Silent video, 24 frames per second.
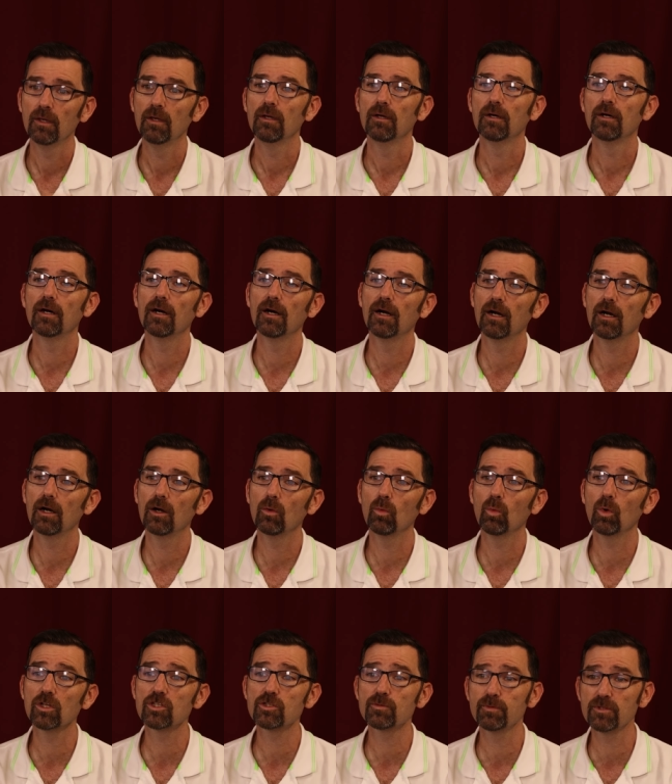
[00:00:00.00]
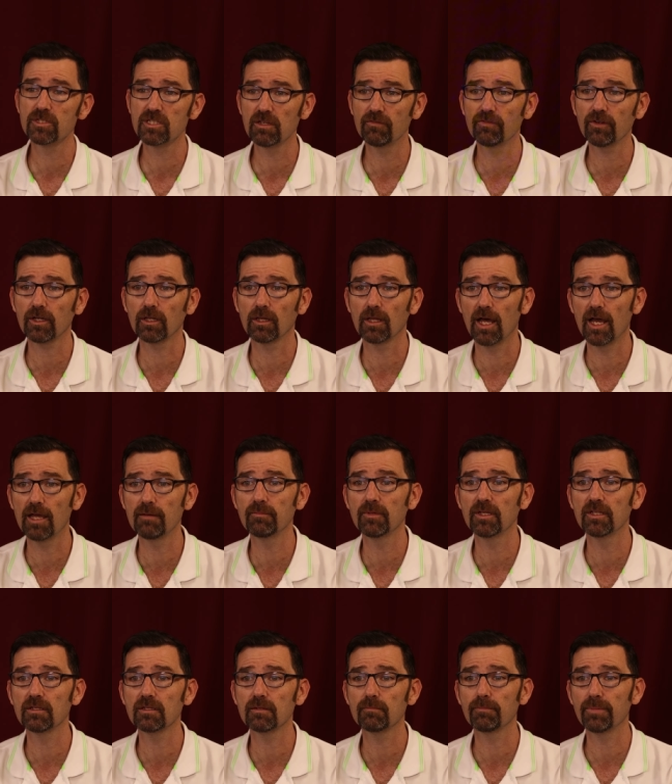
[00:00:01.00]
What specific
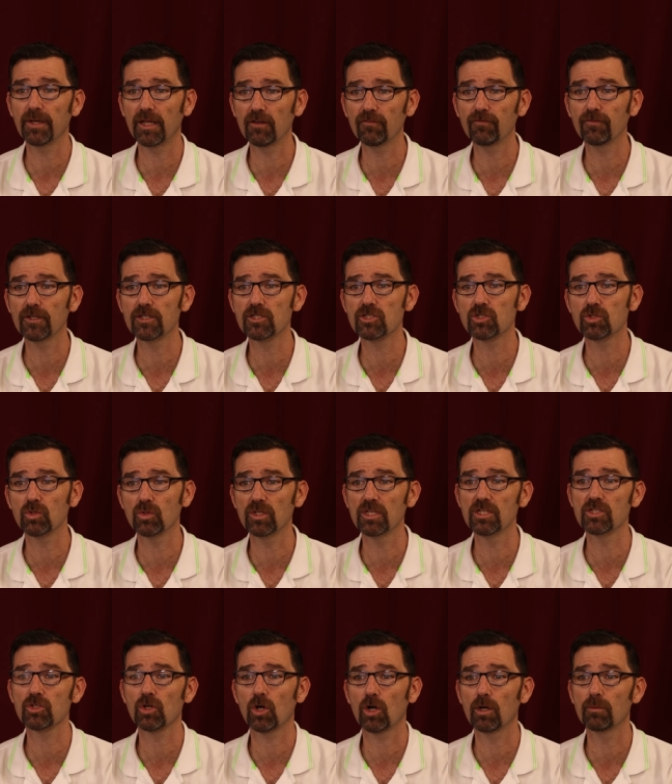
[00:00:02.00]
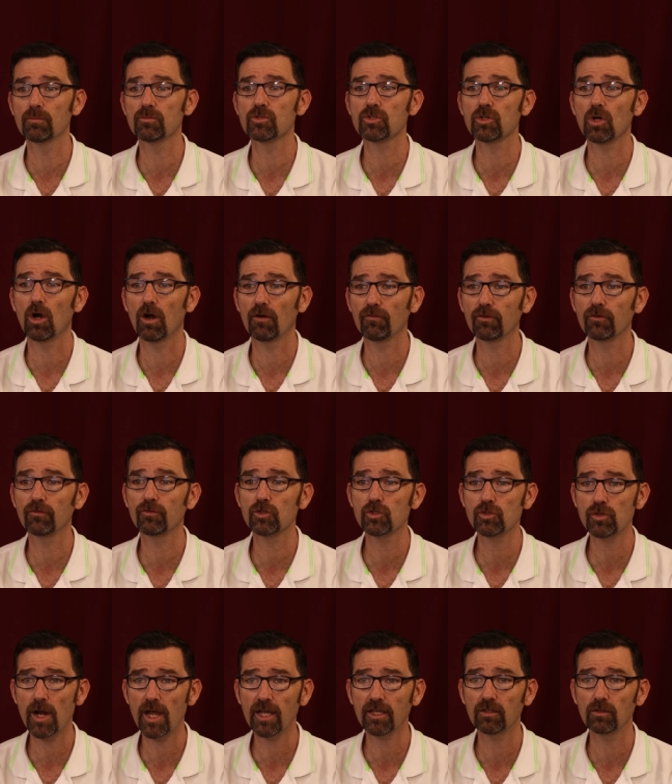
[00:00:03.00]
alignment benefits do these arms offer for
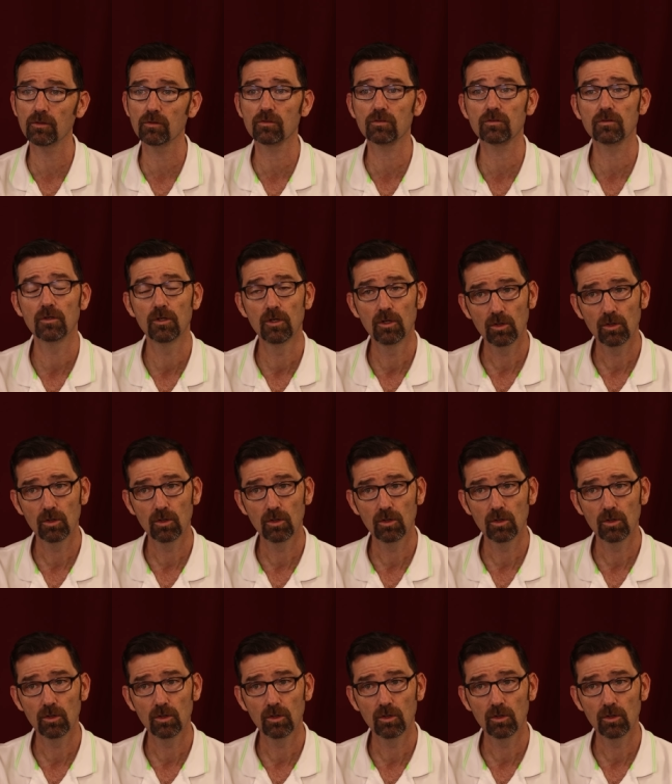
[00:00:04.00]
track use?